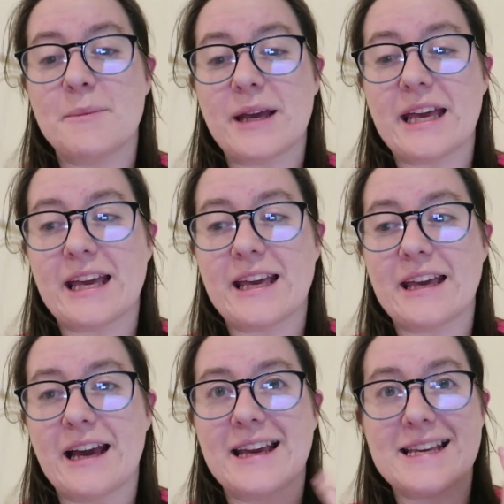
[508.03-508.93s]

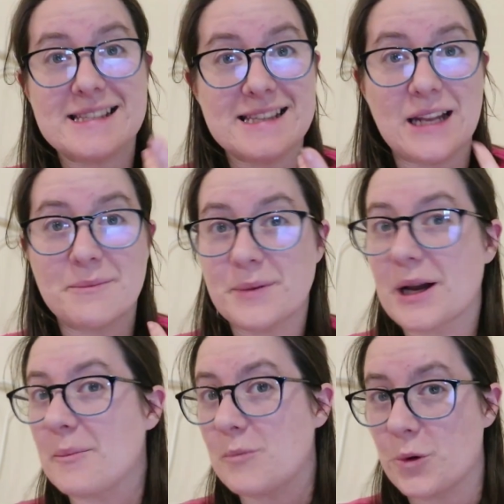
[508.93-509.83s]
he's then
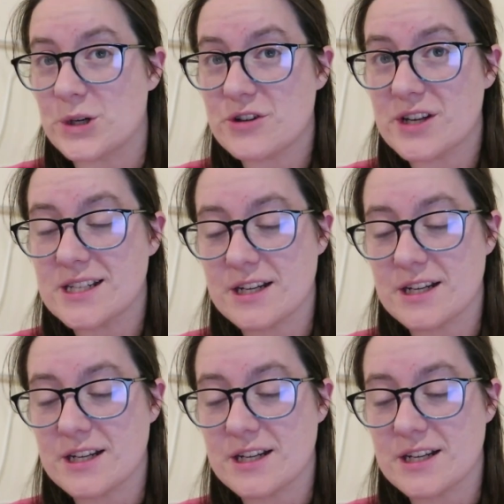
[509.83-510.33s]
become more interested